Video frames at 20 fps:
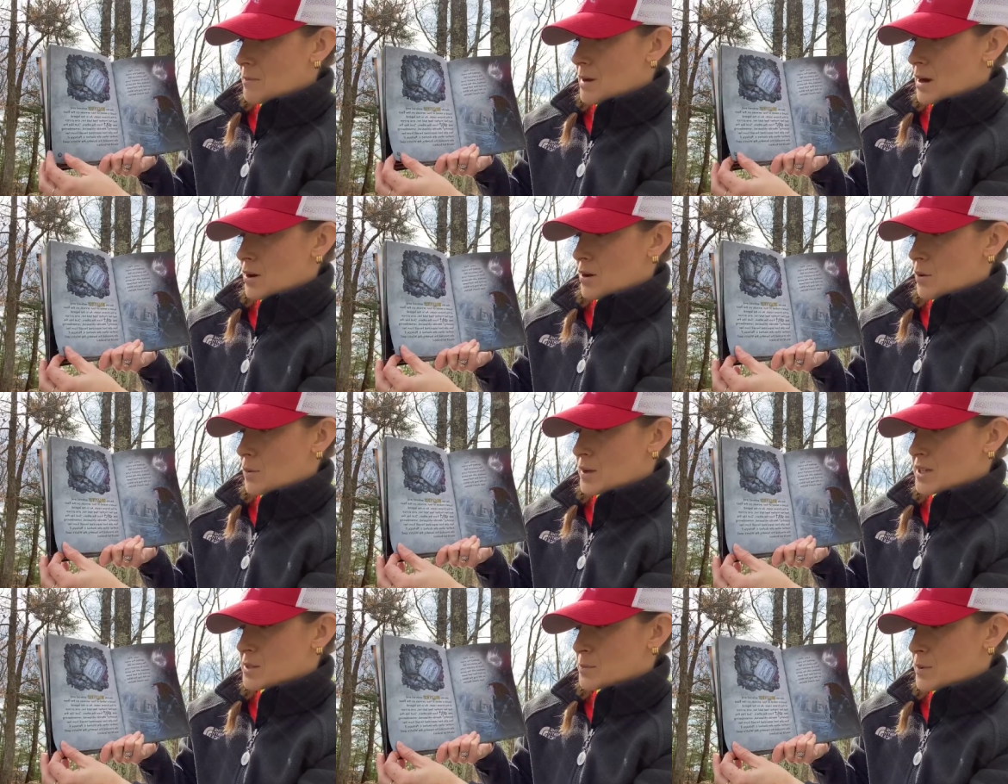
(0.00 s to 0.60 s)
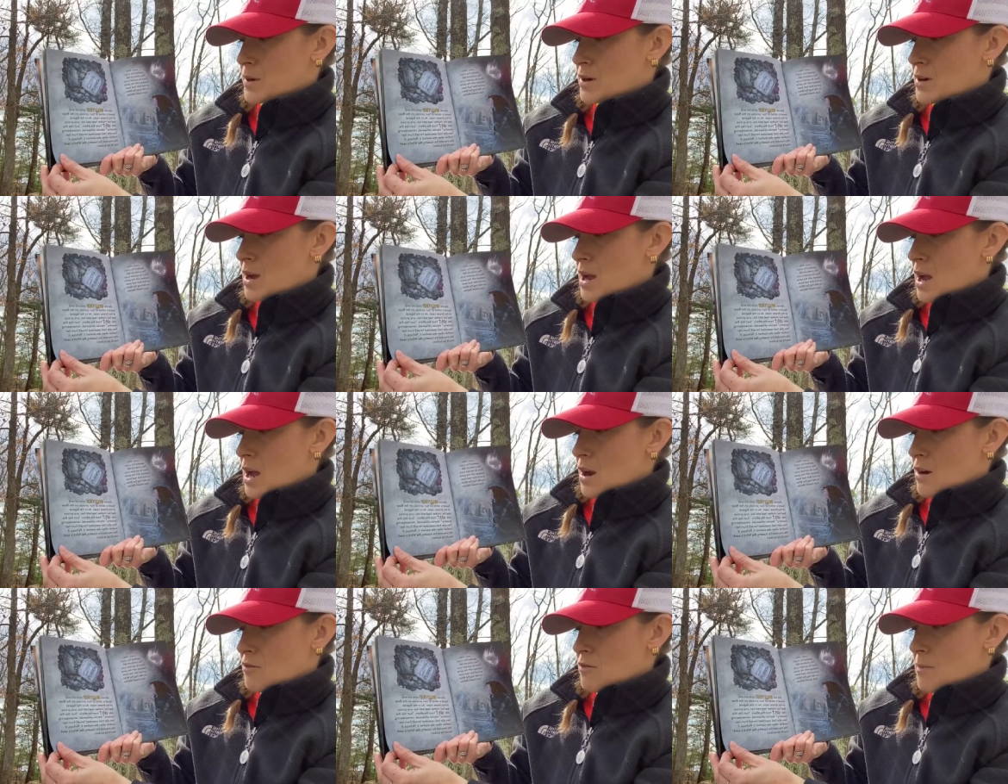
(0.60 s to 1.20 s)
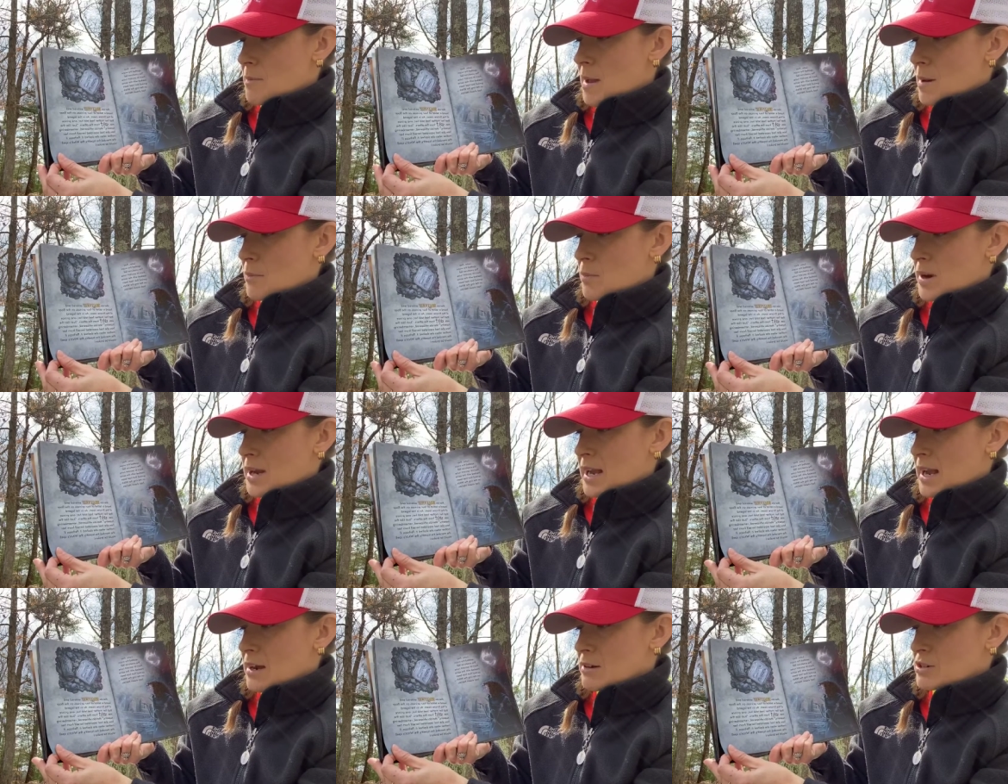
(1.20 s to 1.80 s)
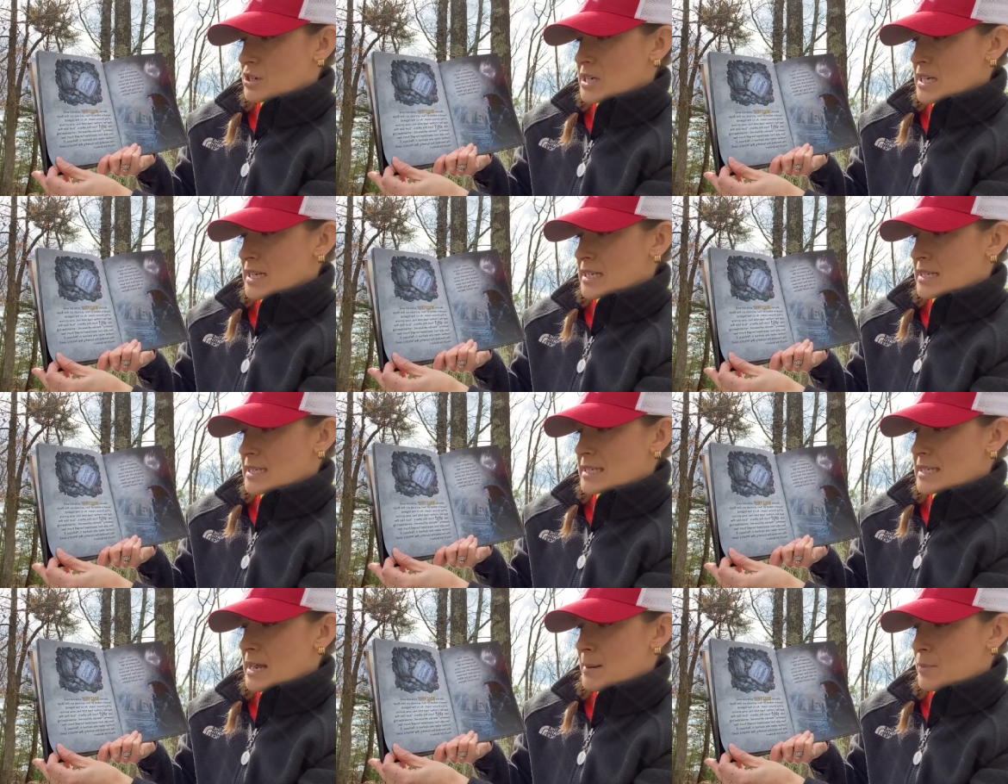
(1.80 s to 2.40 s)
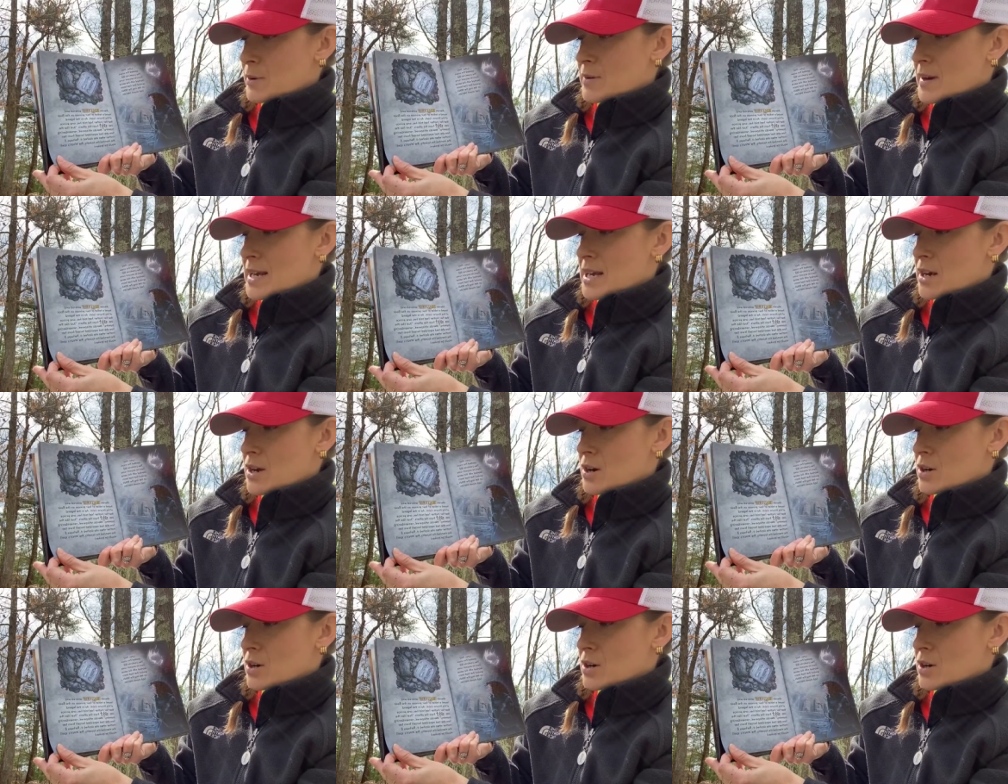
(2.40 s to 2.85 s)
Merida whispered, remembering how she had separated